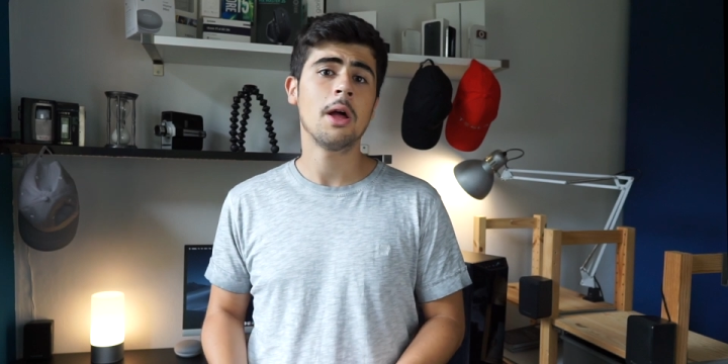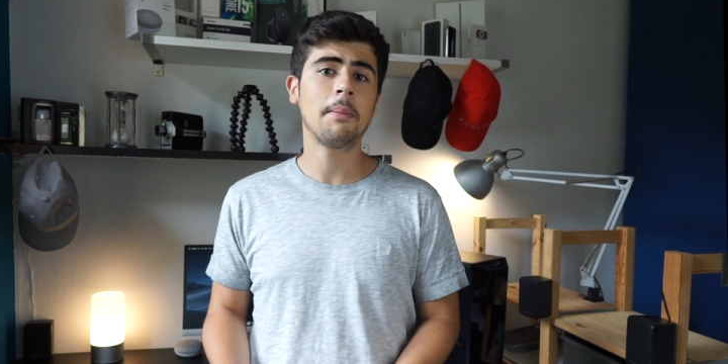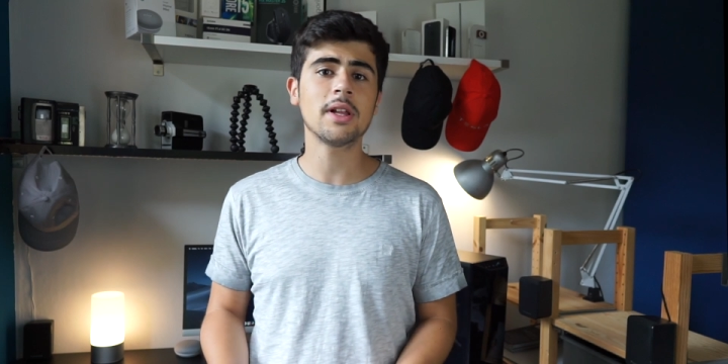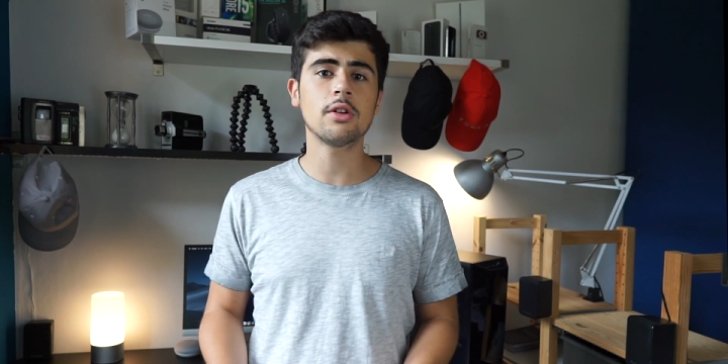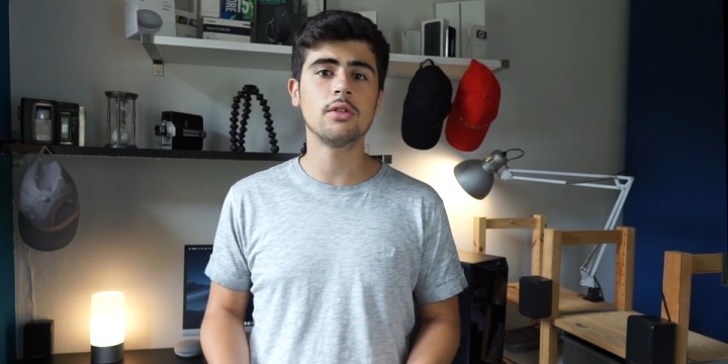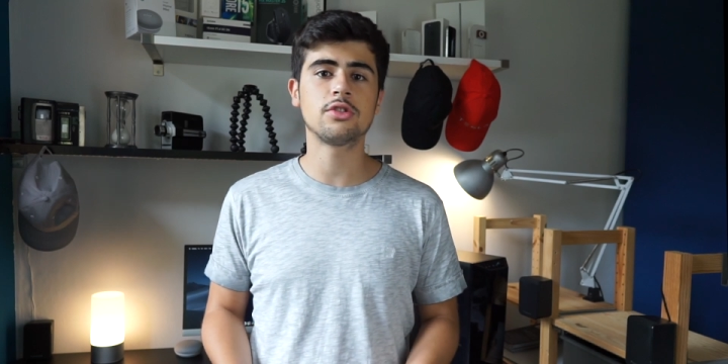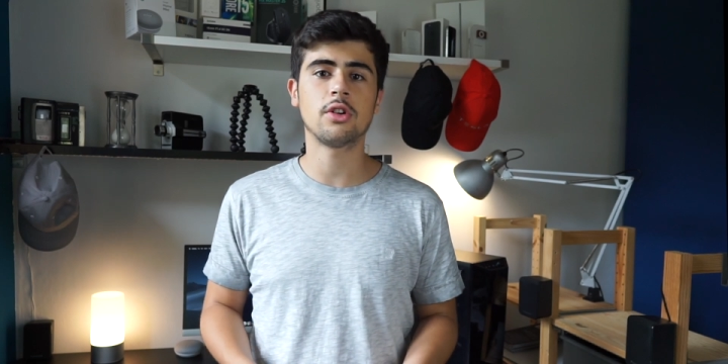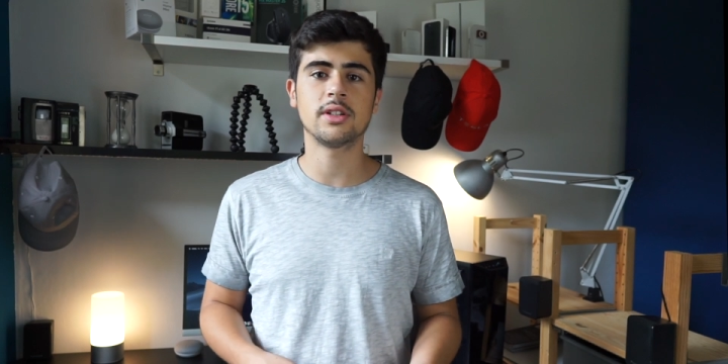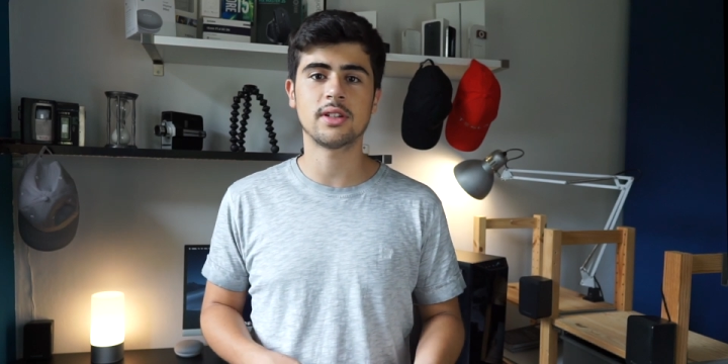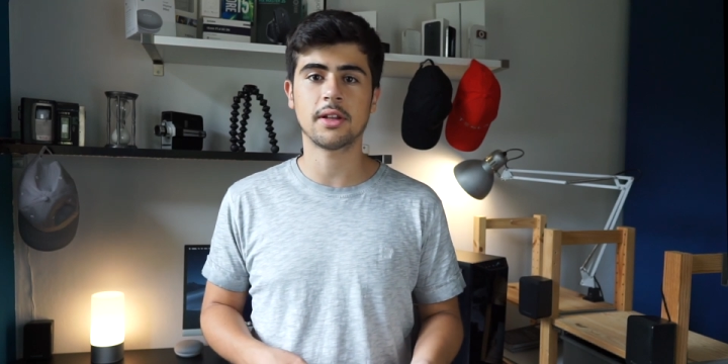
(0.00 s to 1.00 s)
but
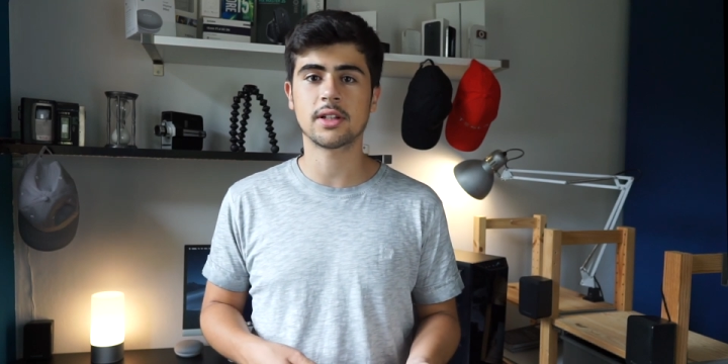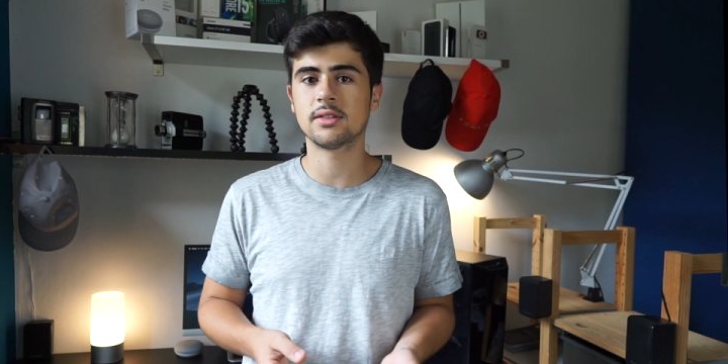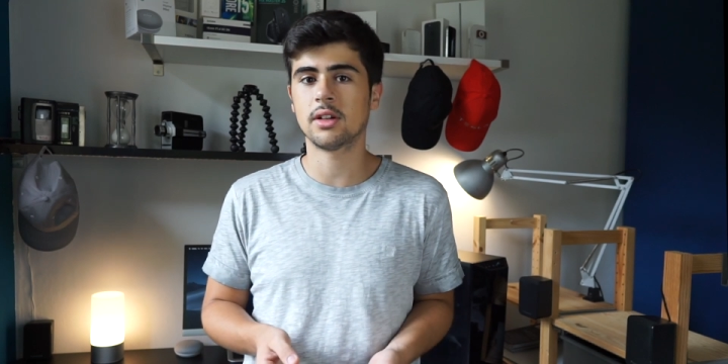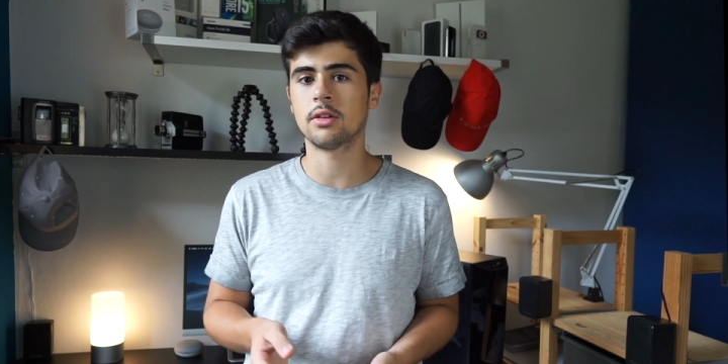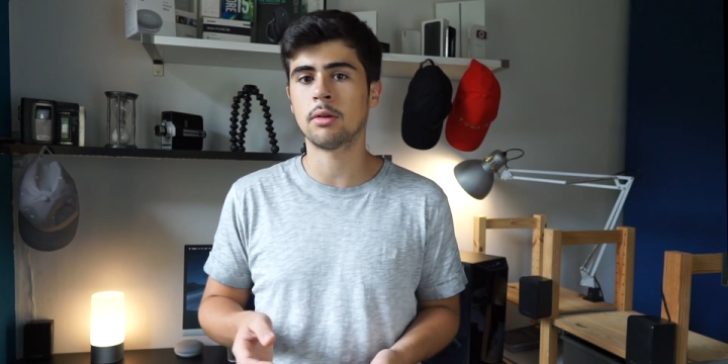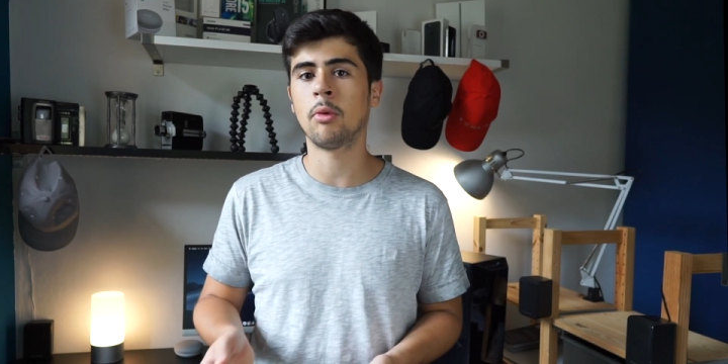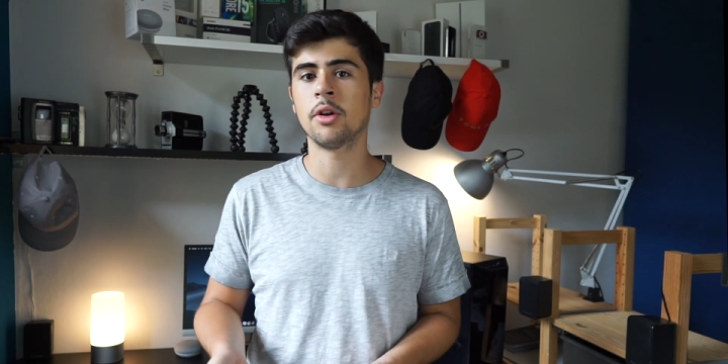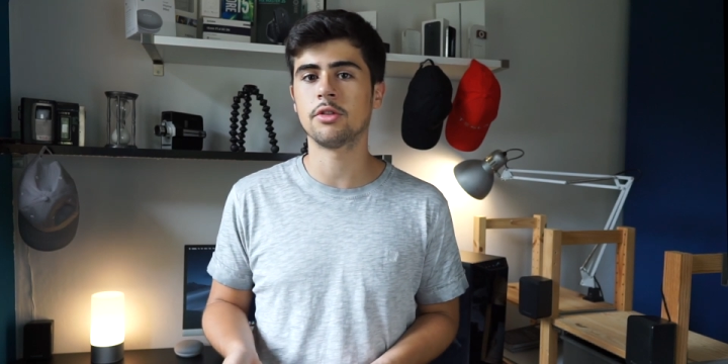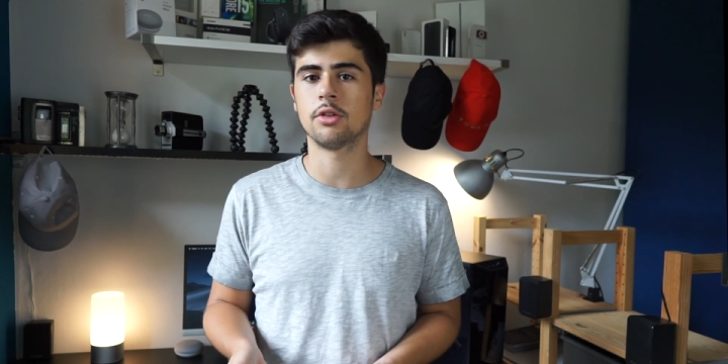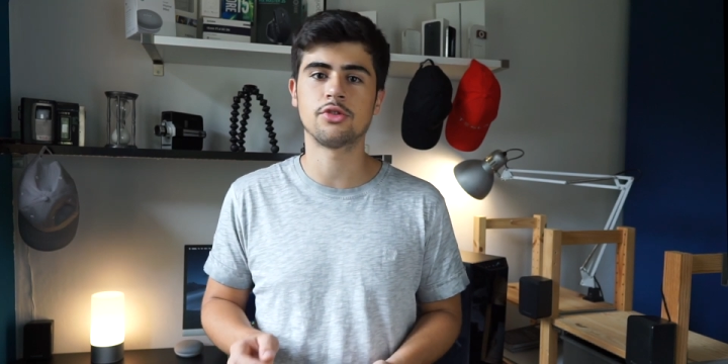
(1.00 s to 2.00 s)
also as an external
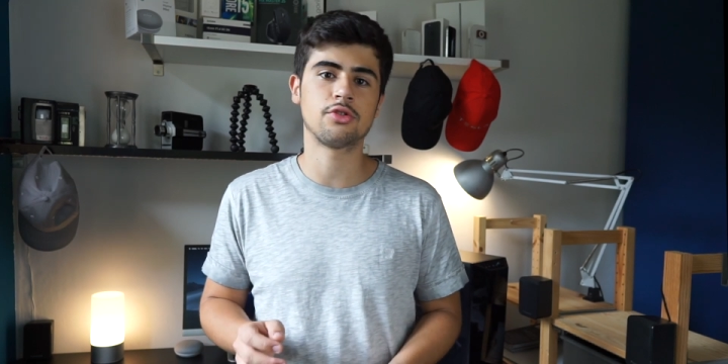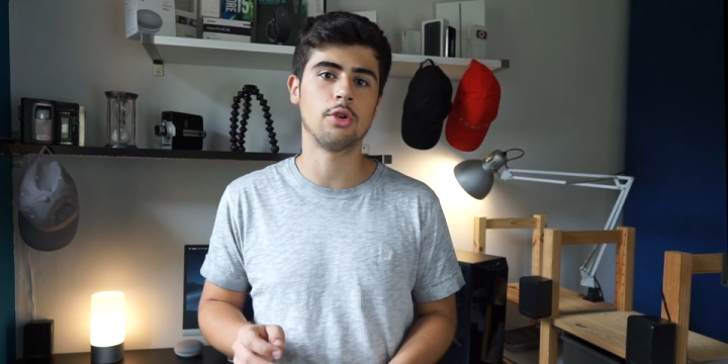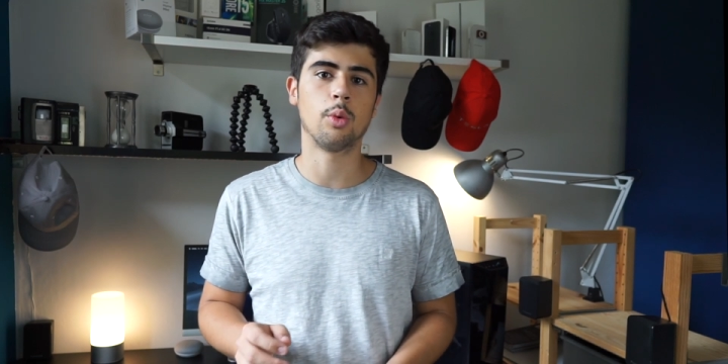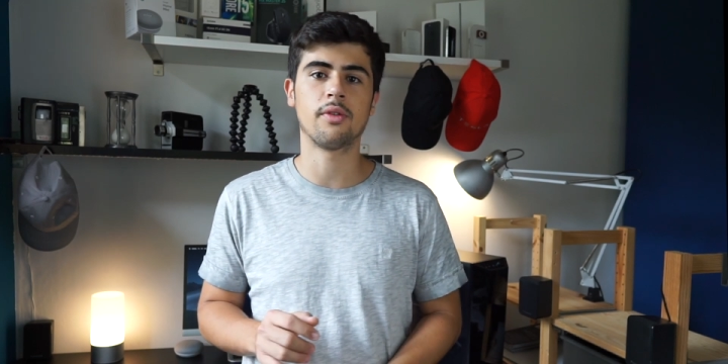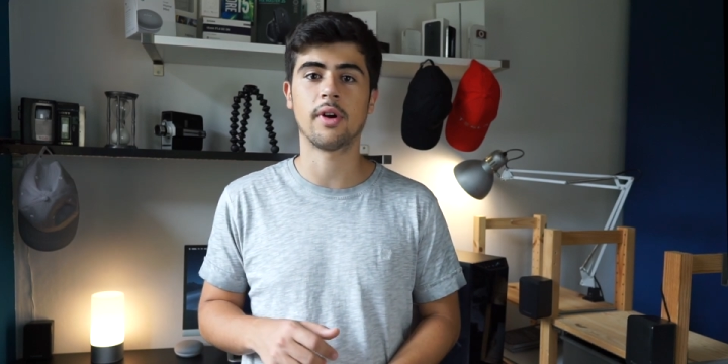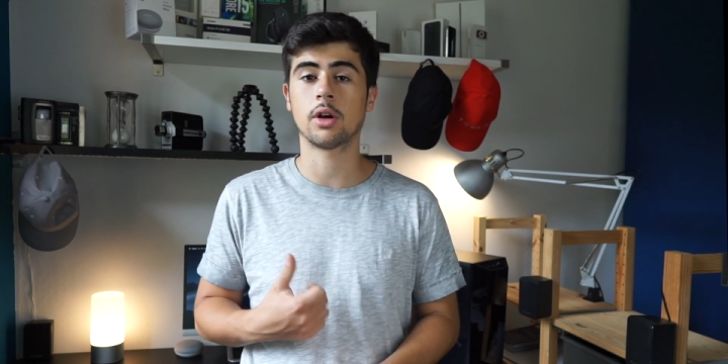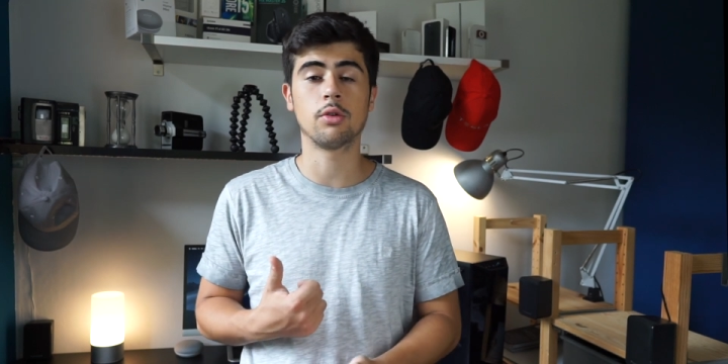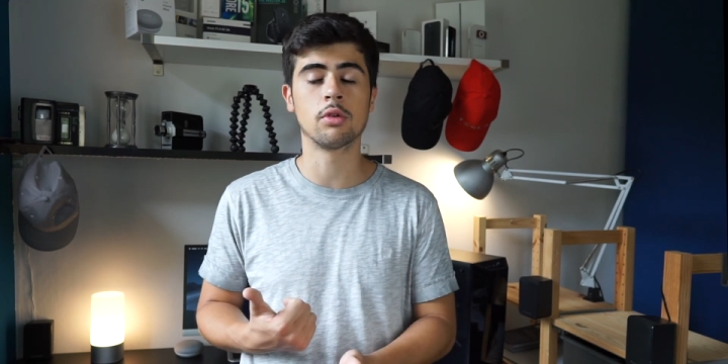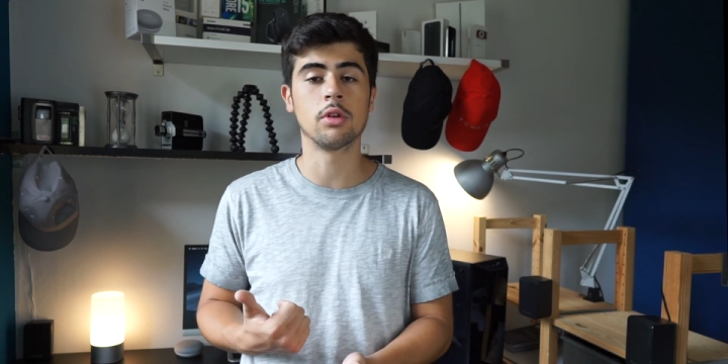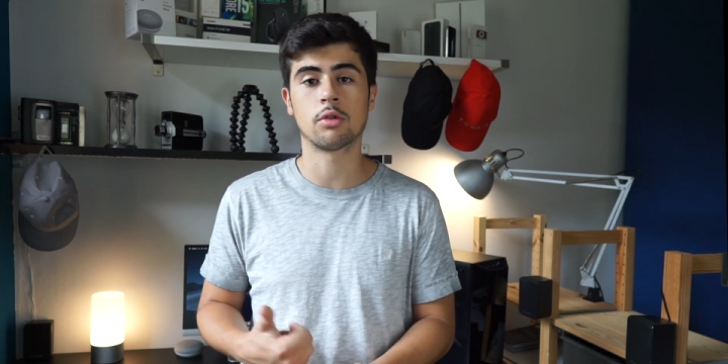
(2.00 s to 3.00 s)
monitor, so with a
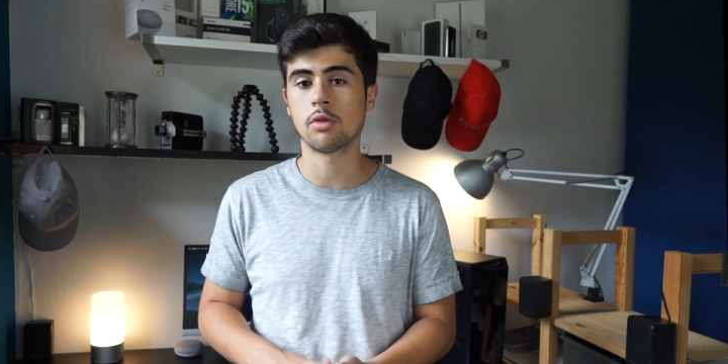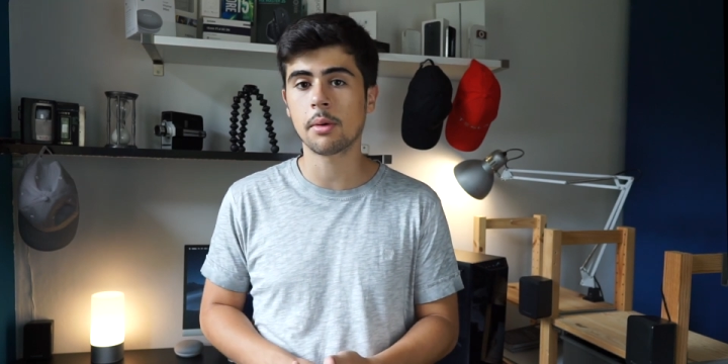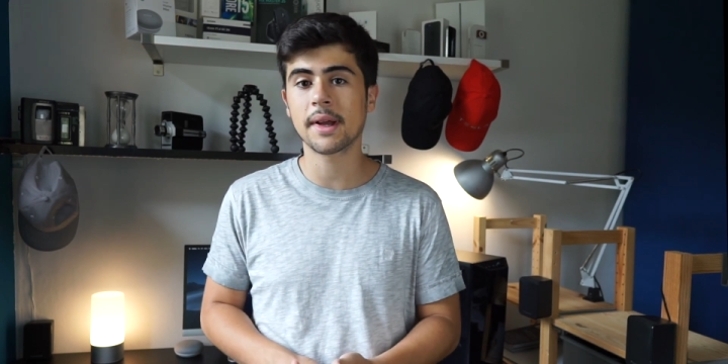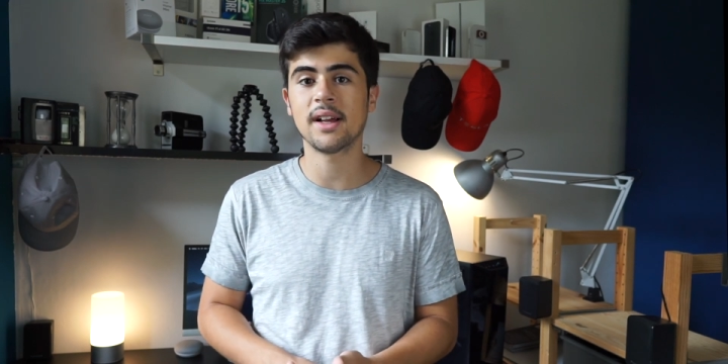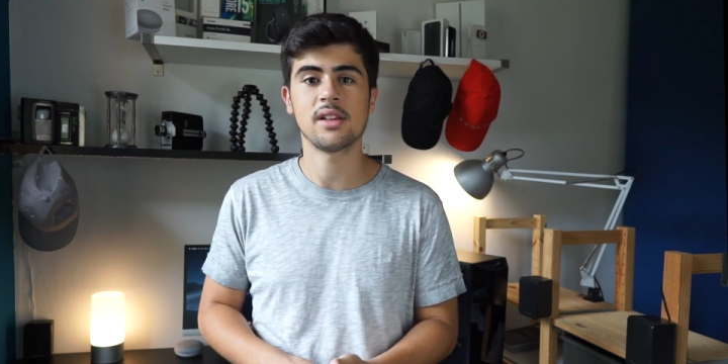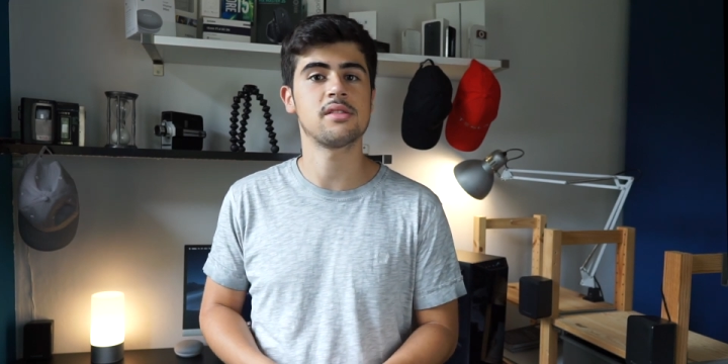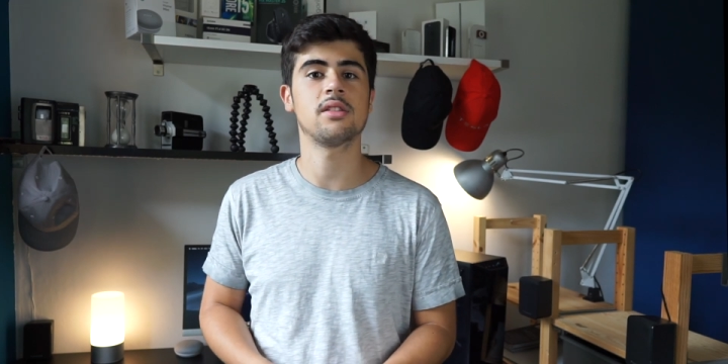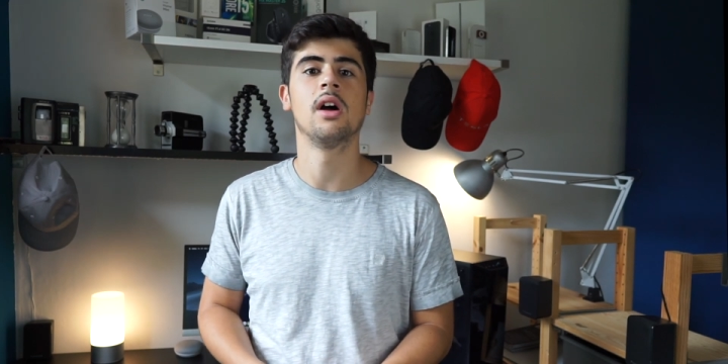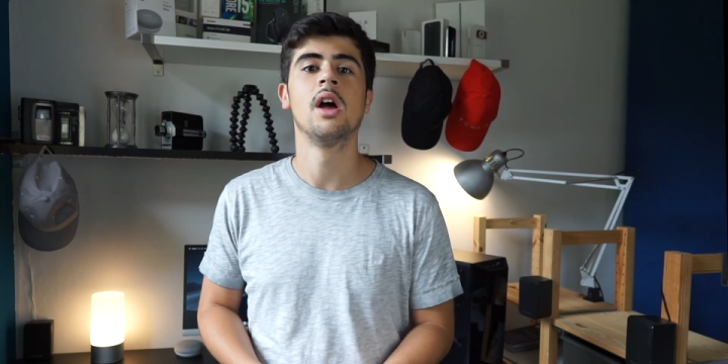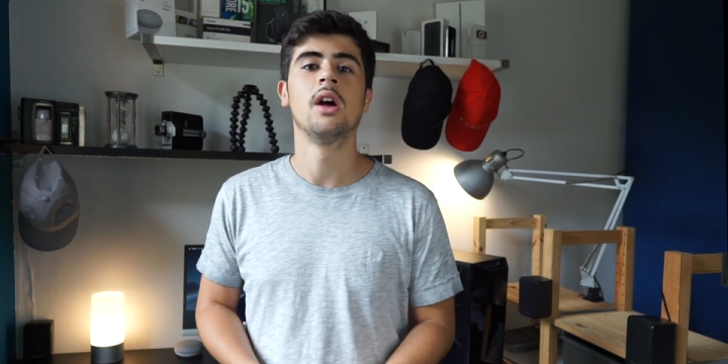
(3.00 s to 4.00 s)
Google Chromecast,